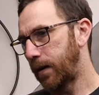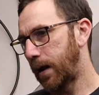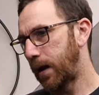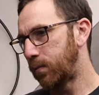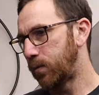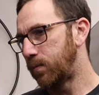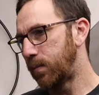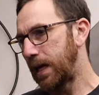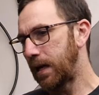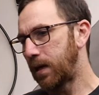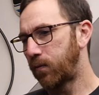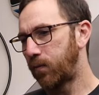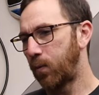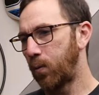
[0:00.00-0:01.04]
I would
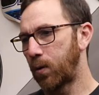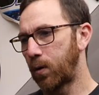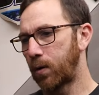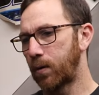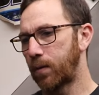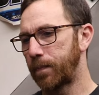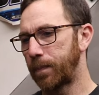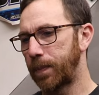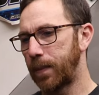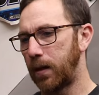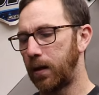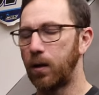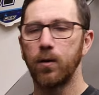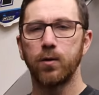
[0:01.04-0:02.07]
make for
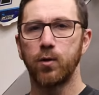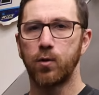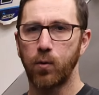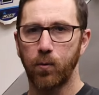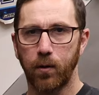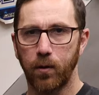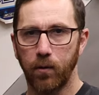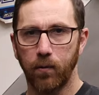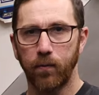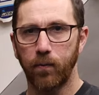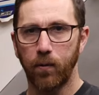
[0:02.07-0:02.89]
a tutorial.